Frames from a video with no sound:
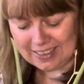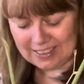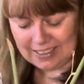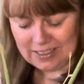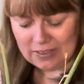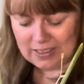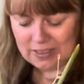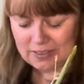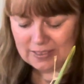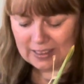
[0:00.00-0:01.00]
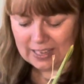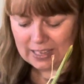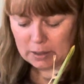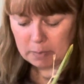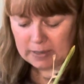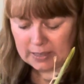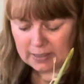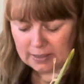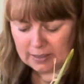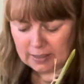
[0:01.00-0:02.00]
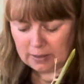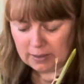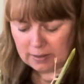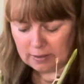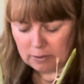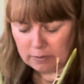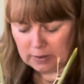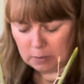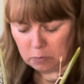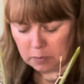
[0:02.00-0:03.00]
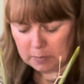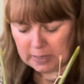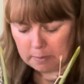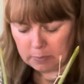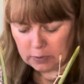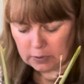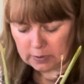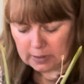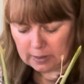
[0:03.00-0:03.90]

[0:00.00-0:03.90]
You know, they don't like being in overly warm temperatures,